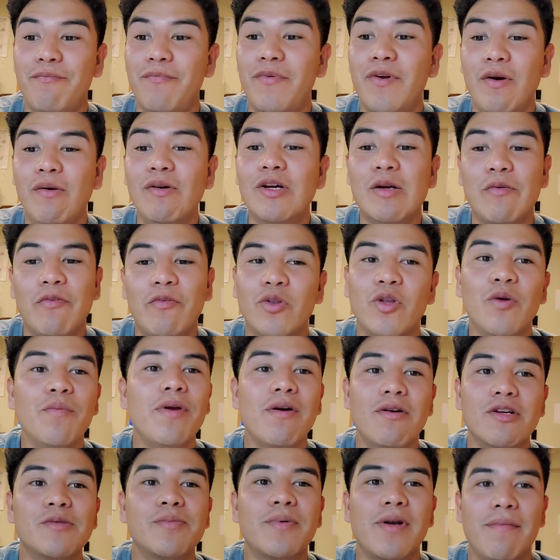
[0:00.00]
to me, it
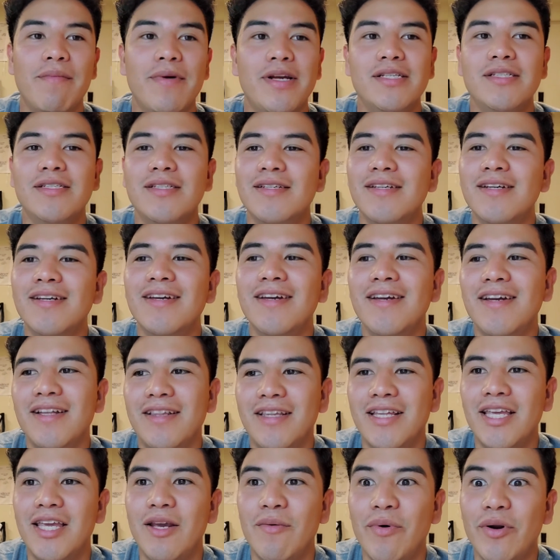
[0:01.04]
was pretty amazing
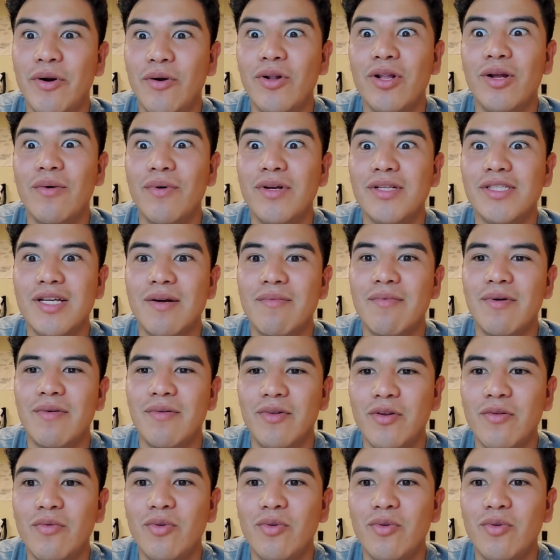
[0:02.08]
that he went all the way inside my,